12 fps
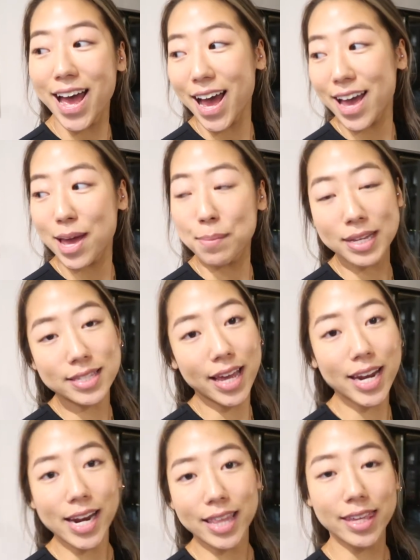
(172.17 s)
I am
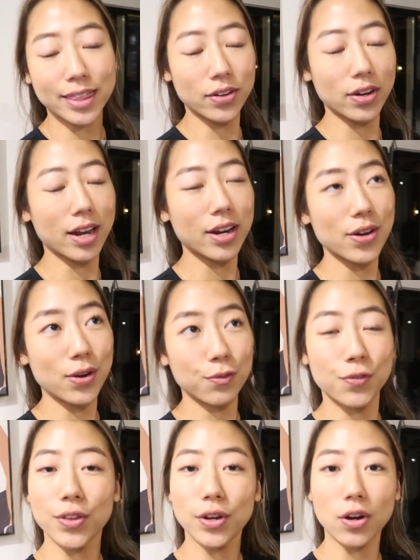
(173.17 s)
excited. I think they're kind of known
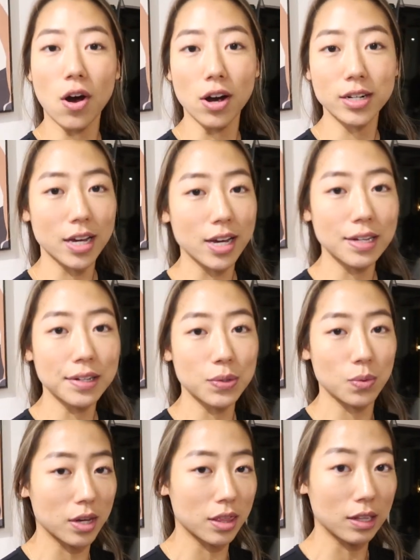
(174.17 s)
for their
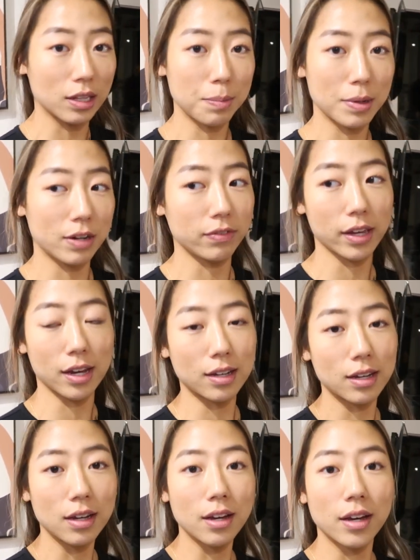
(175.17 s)
cocktails with a little bit of
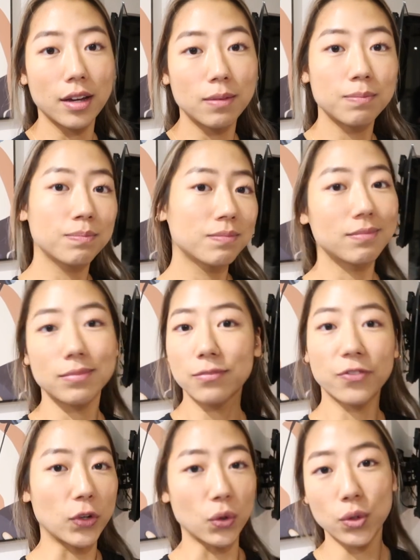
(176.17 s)
like
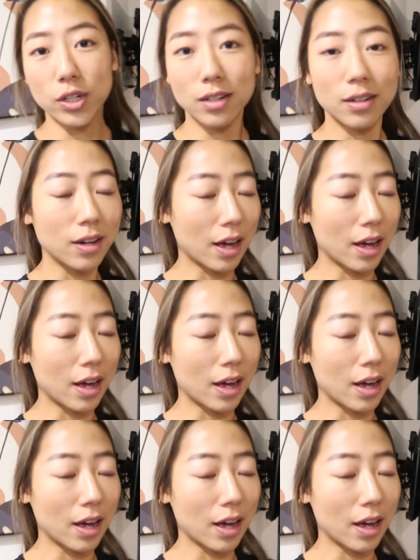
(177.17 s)
food.